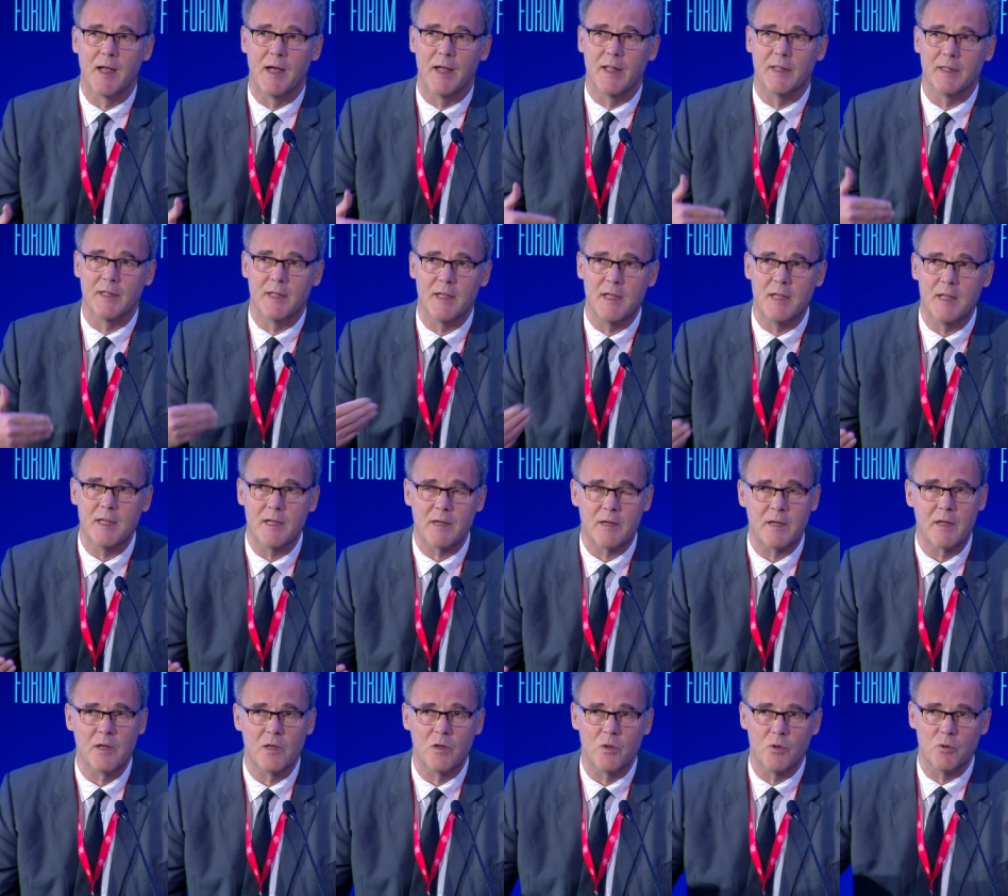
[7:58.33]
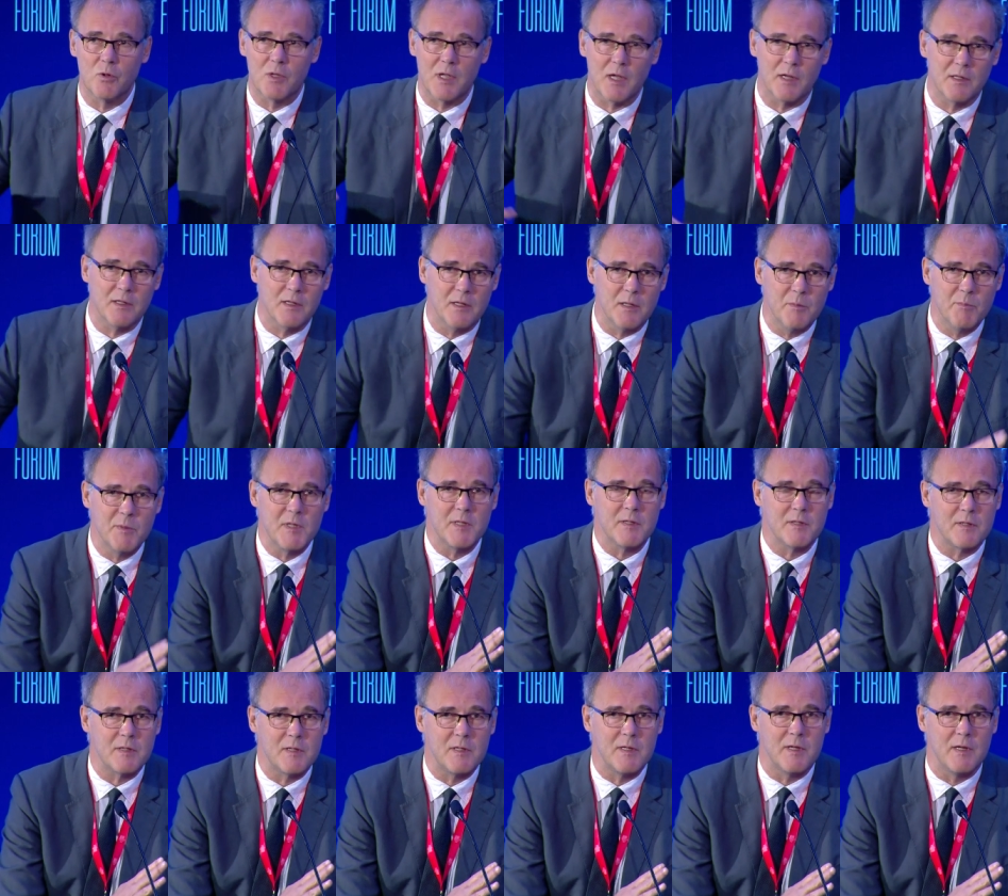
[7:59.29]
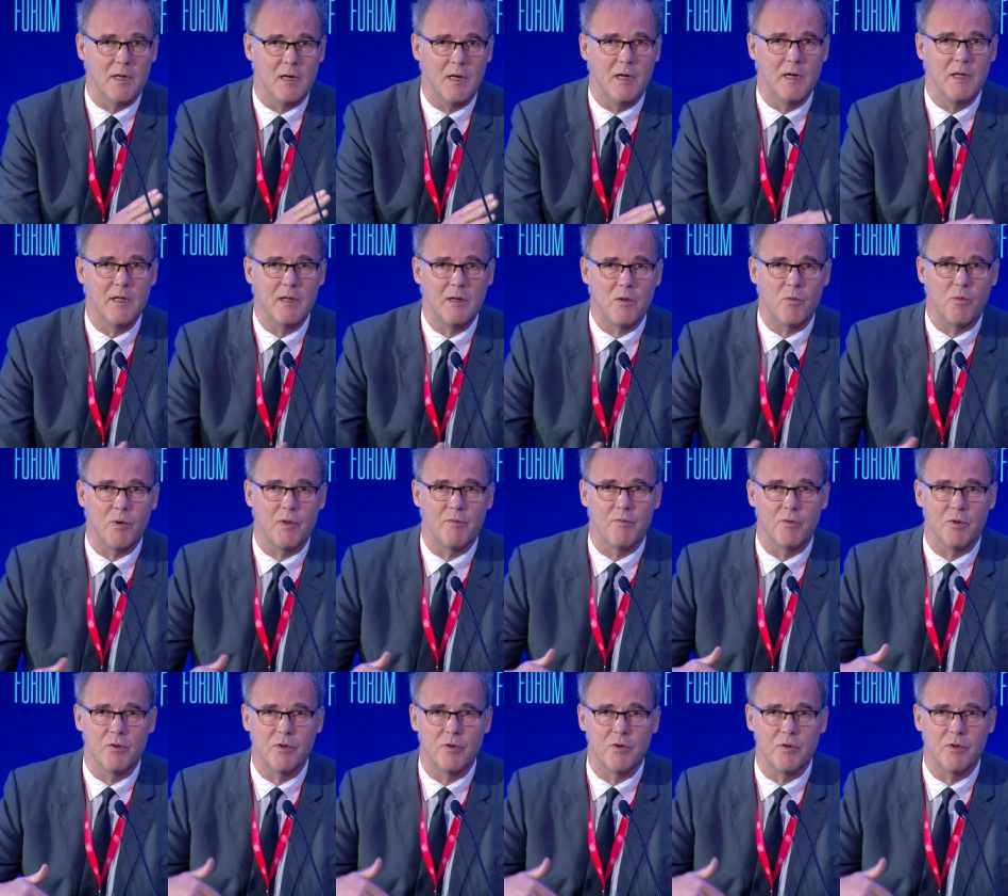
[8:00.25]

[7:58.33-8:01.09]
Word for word: And here you can immediately link with